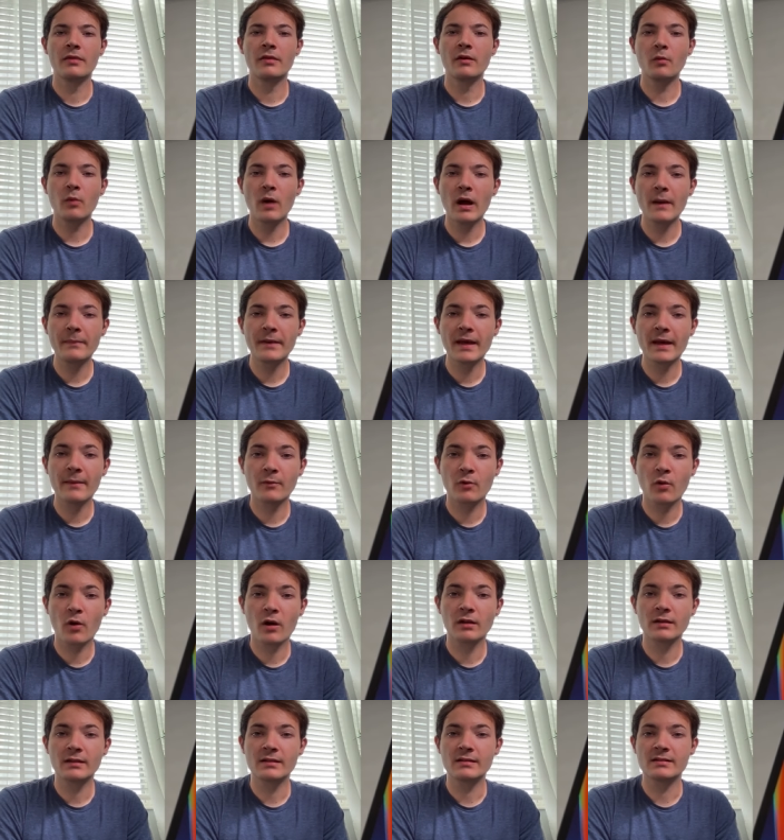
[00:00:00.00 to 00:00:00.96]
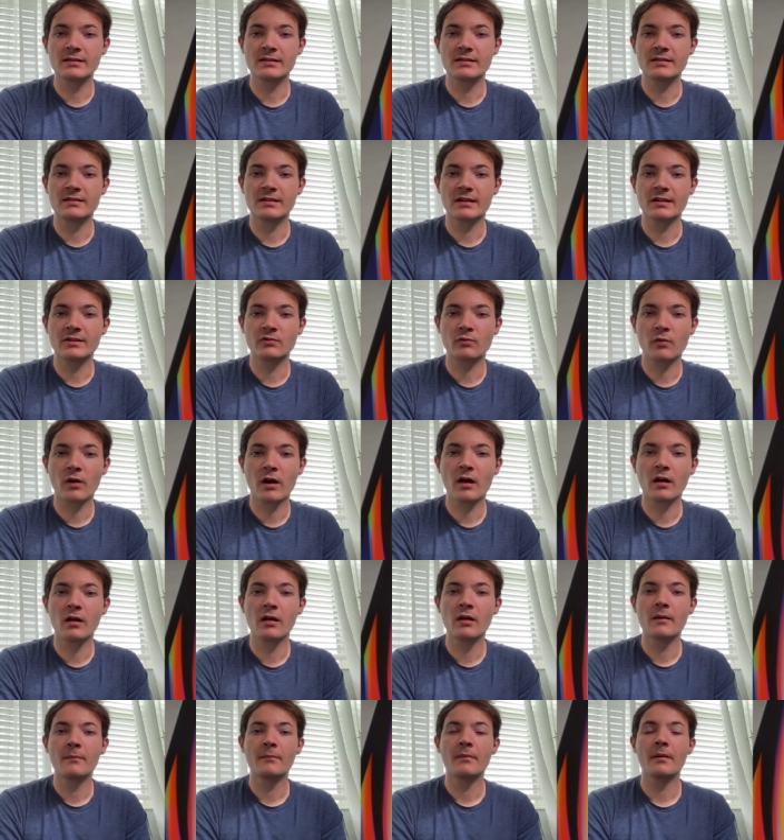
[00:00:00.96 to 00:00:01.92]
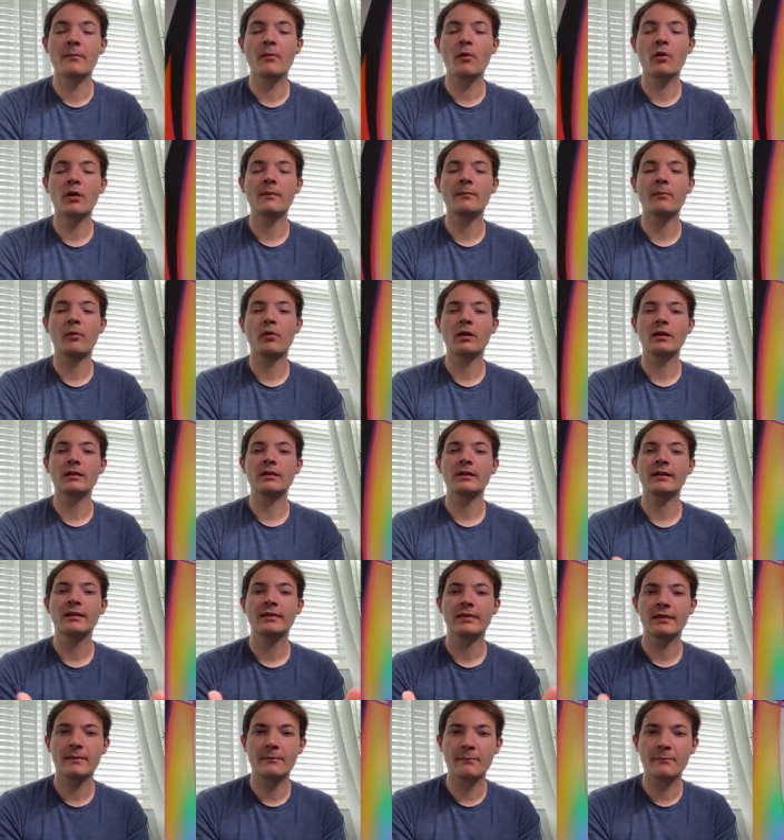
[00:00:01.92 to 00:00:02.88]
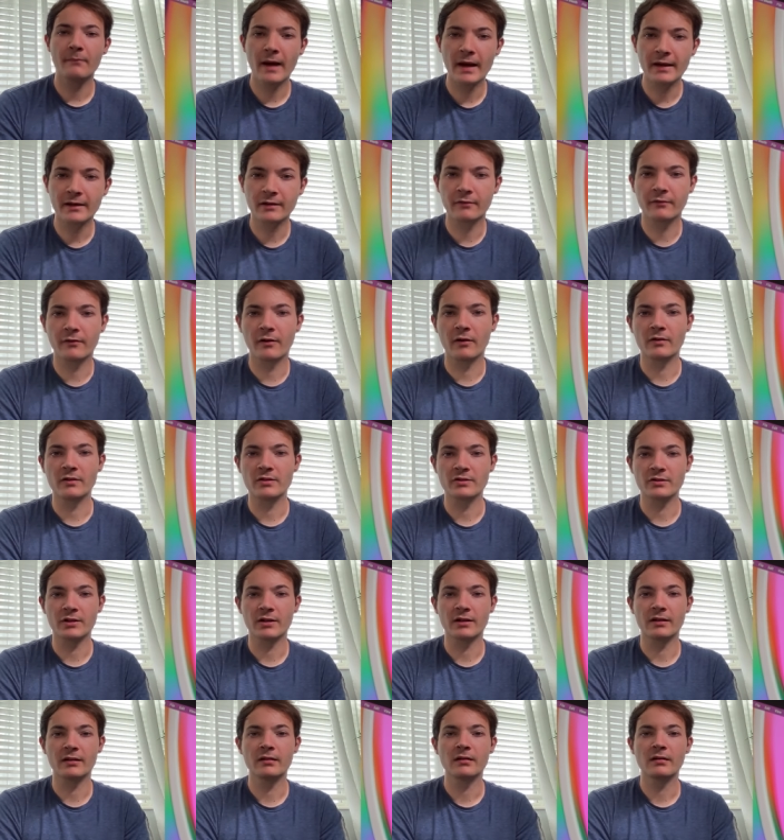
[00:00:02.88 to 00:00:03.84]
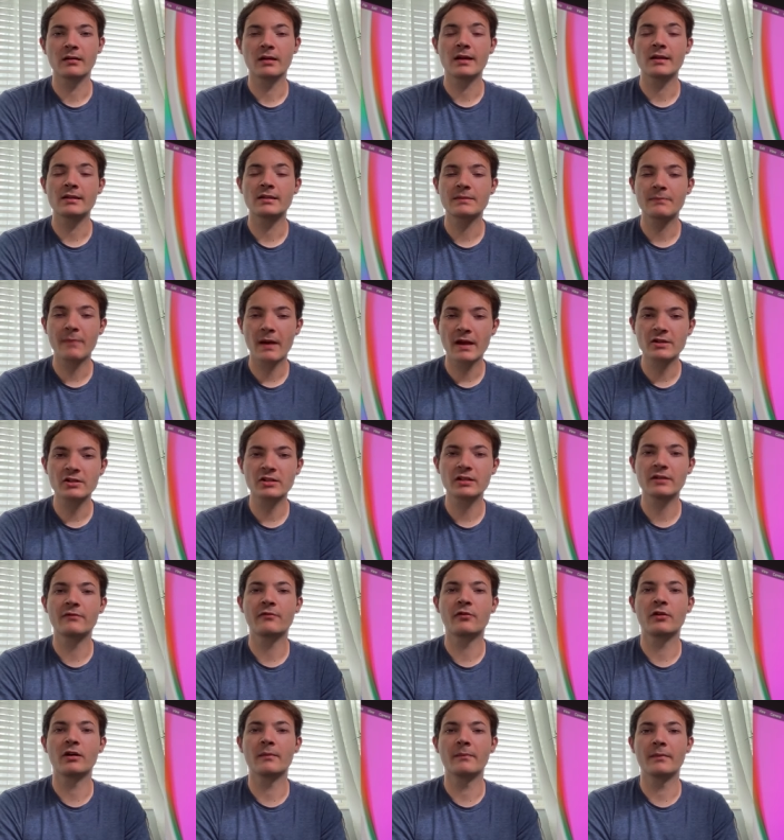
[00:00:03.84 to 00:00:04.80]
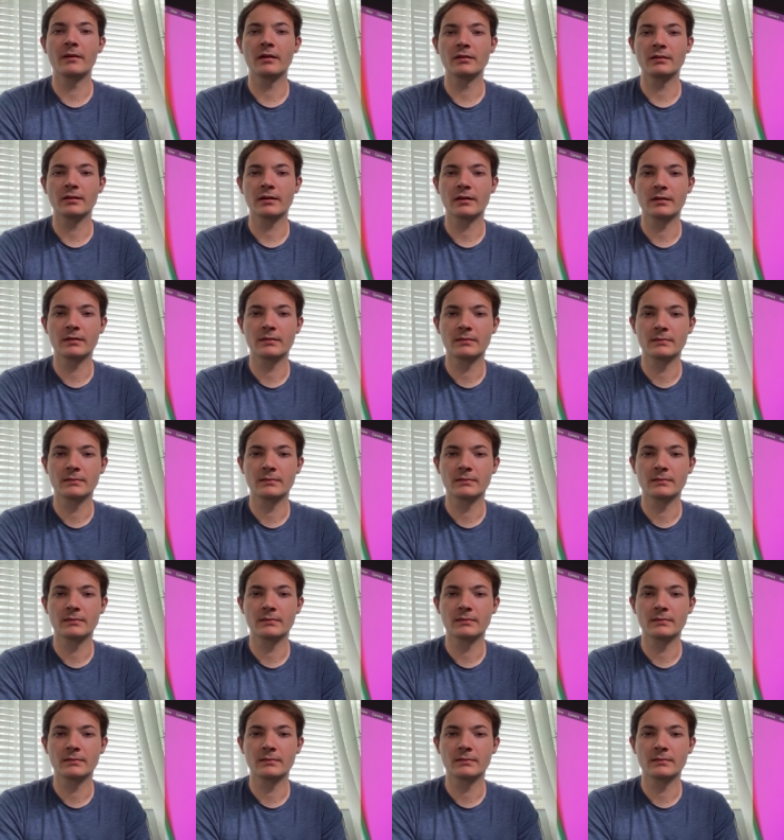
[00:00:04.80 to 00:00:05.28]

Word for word: The webcam quality is decent as well, but more importantly, the microphone is good, especially for a built-in.